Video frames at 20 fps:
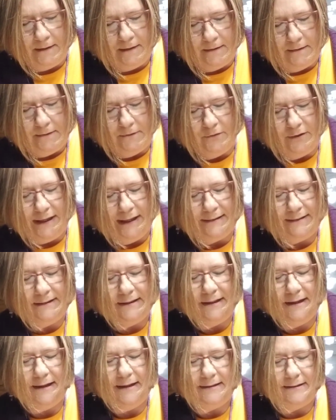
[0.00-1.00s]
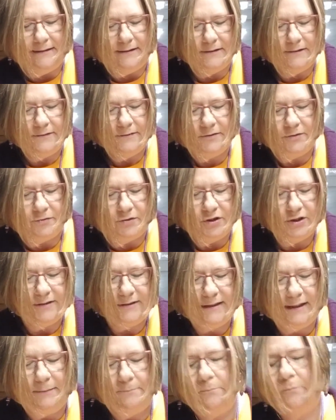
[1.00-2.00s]
You get the idea. So just
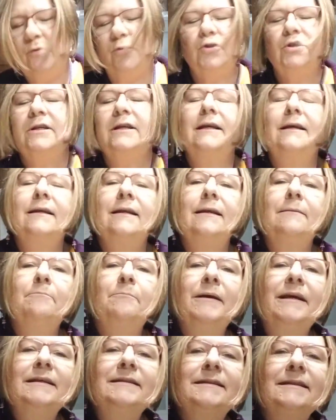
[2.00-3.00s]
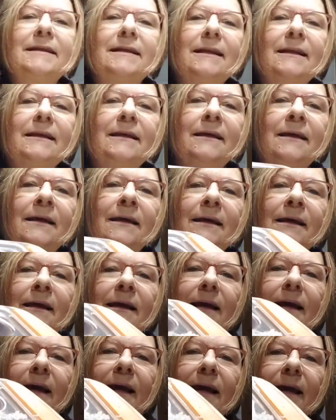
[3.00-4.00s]
keep pushing it in basically,
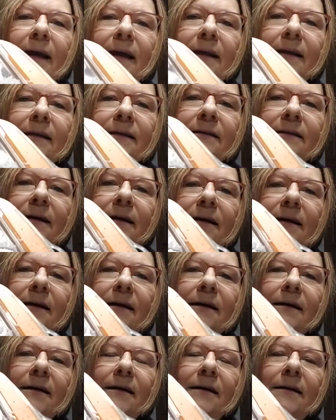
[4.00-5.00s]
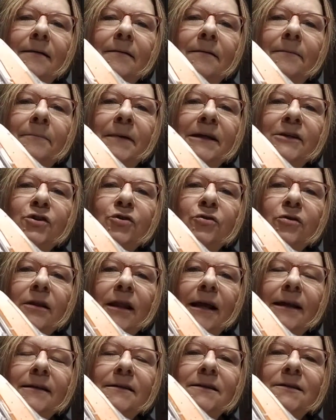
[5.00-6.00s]
and make sure
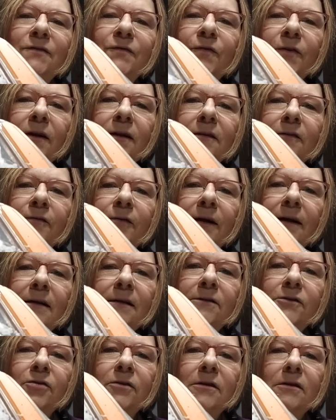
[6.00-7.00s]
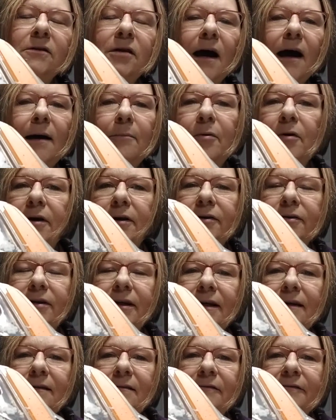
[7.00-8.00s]
that it's filled fairly to the top, or you
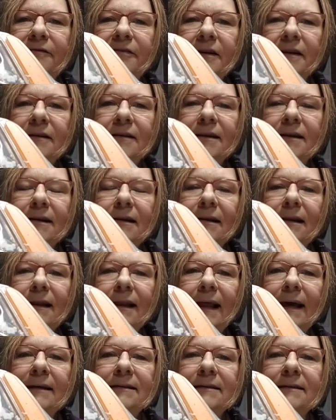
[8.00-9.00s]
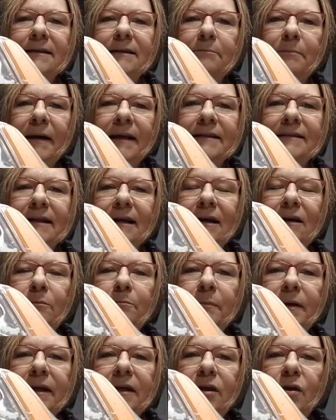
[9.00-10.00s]
can fill it a little less. It depends how
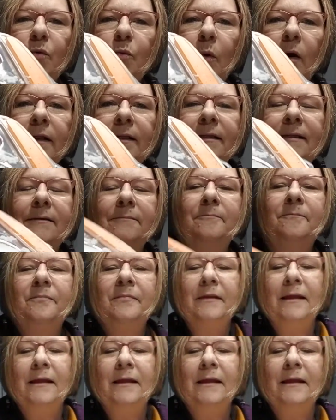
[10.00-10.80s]
big you want them.